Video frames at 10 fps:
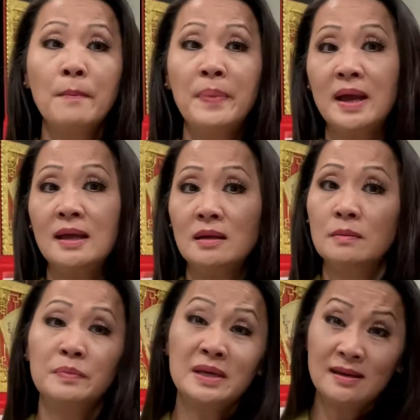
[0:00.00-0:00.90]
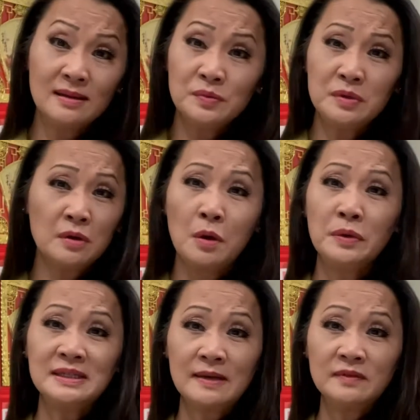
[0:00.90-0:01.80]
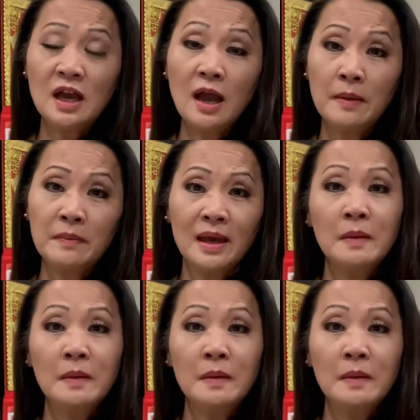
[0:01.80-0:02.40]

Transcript: But because we don't always have time,